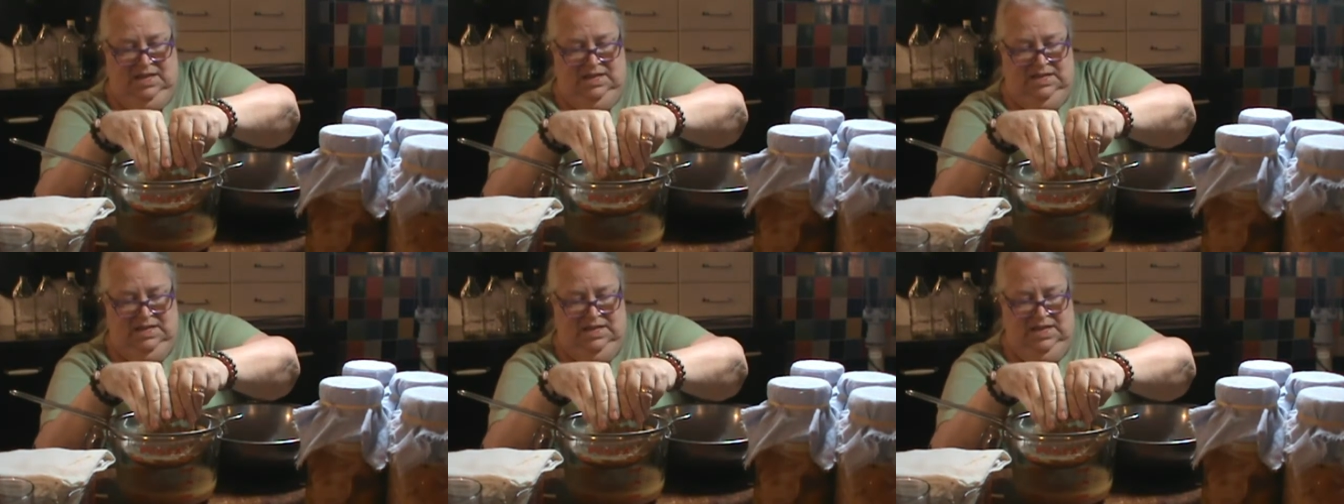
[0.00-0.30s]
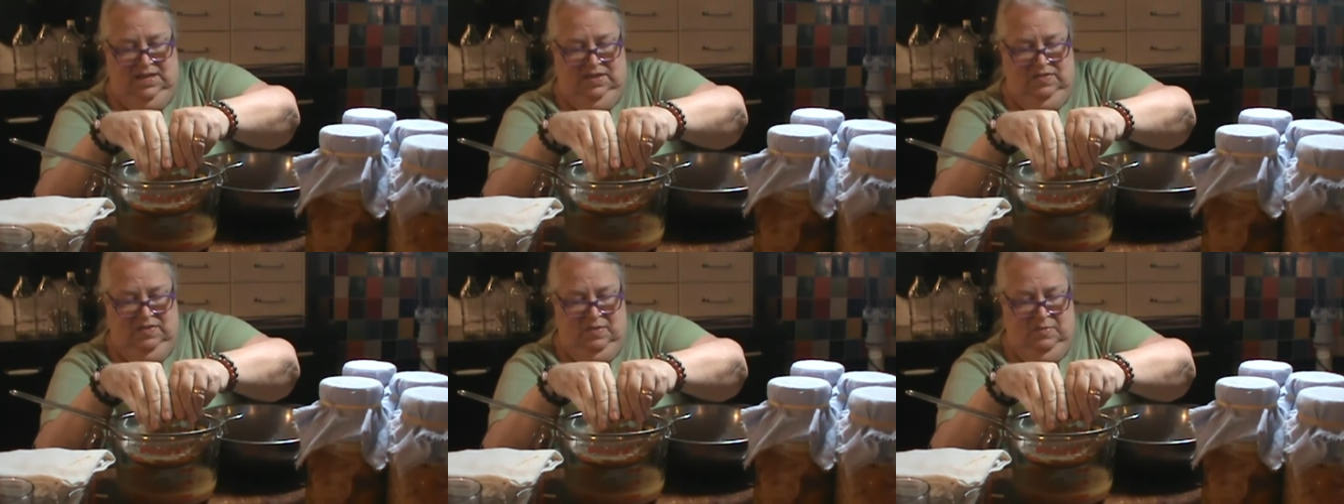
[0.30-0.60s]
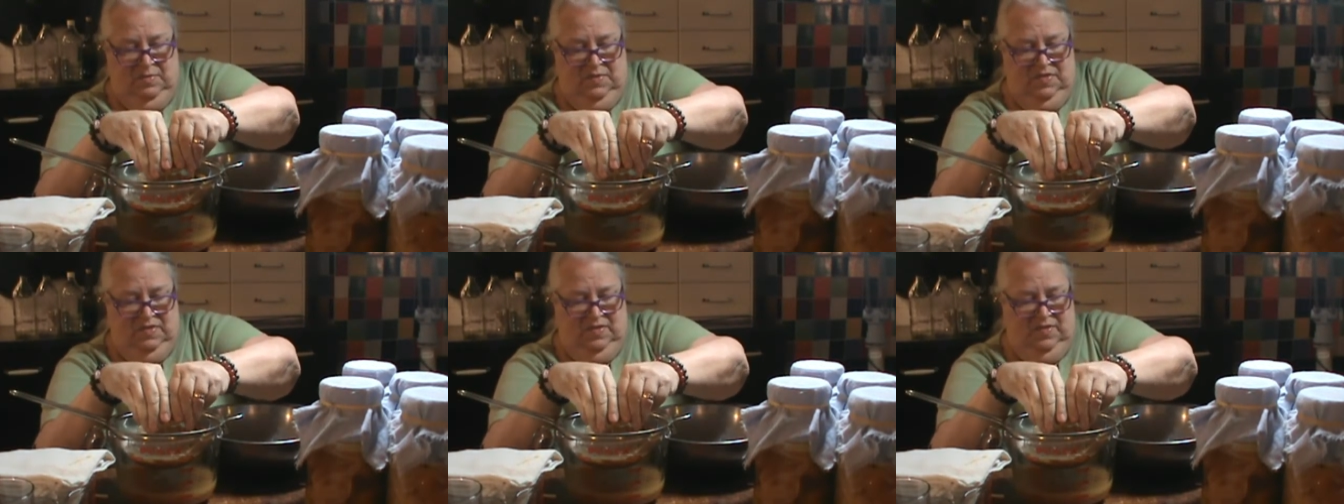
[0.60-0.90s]
to get
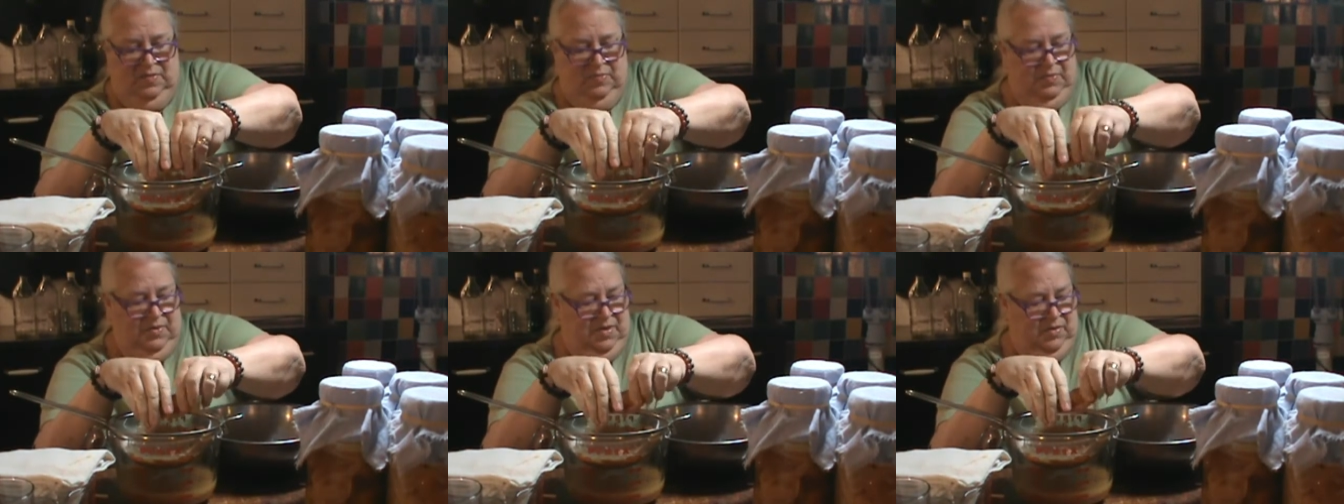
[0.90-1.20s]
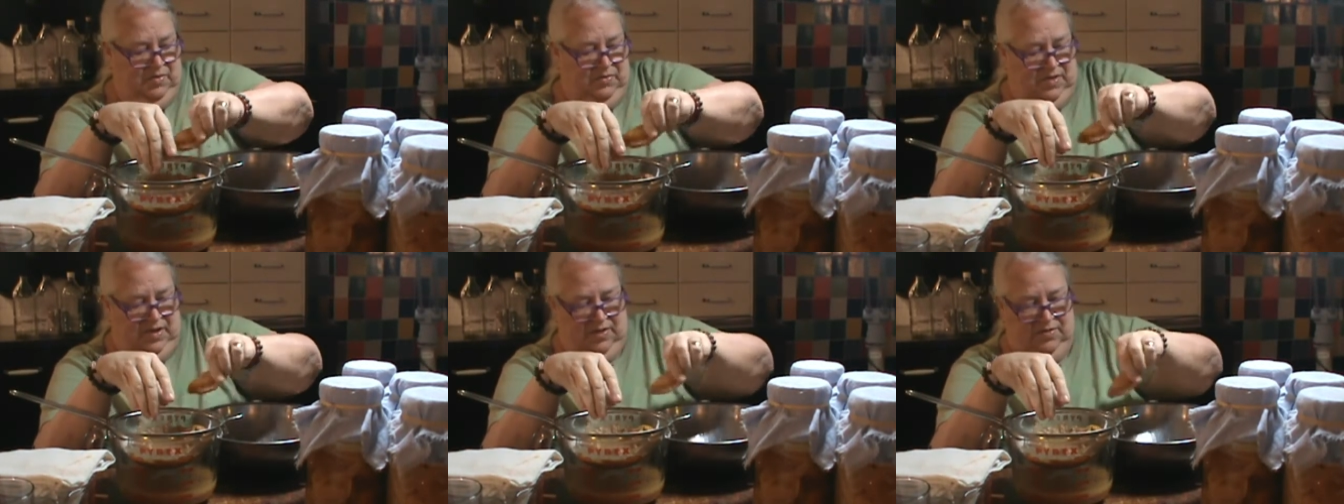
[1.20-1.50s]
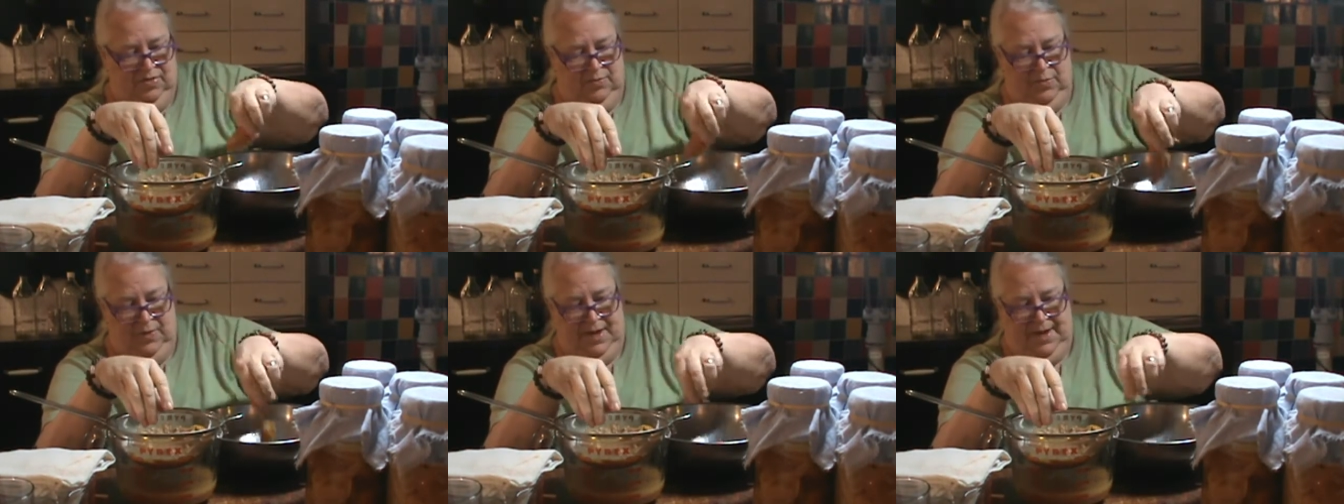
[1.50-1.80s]
some of these peels out of
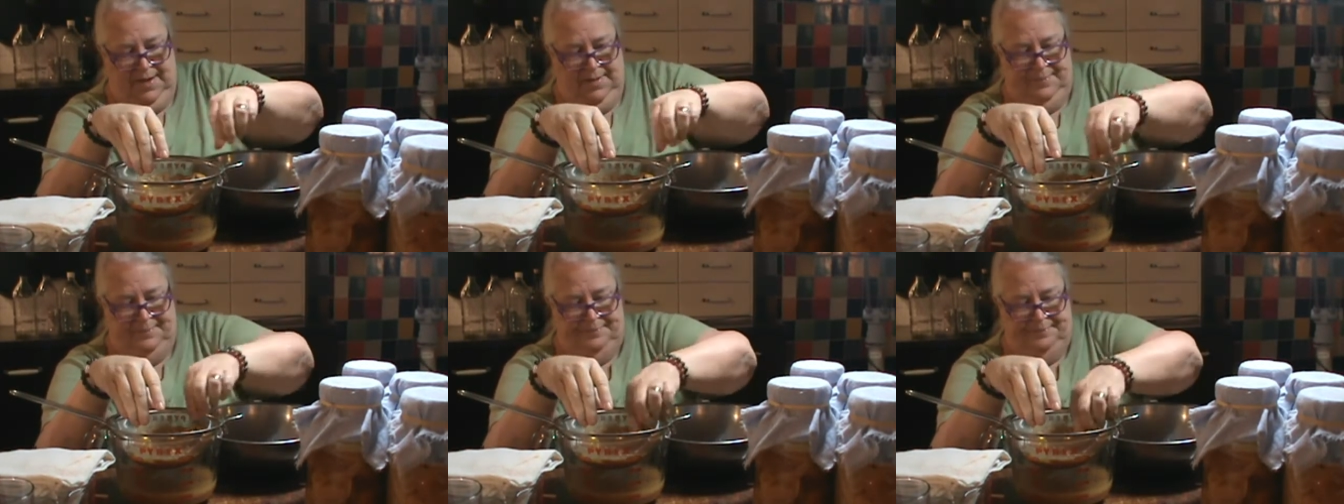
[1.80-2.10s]
the way.